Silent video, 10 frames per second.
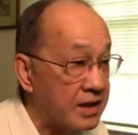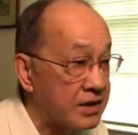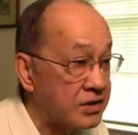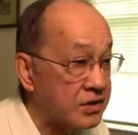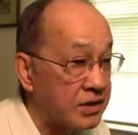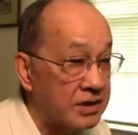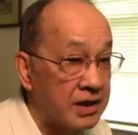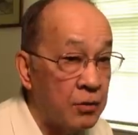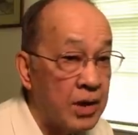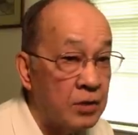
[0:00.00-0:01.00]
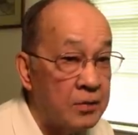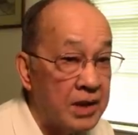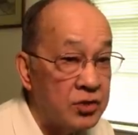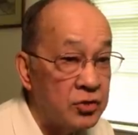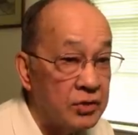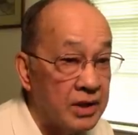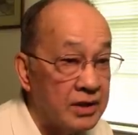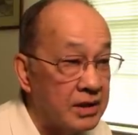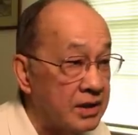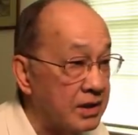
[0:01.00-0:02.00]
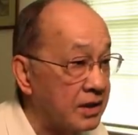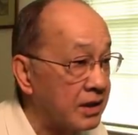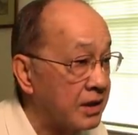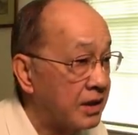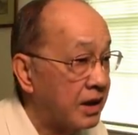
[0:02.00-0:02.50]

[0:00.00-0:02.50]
is they want to make sure that the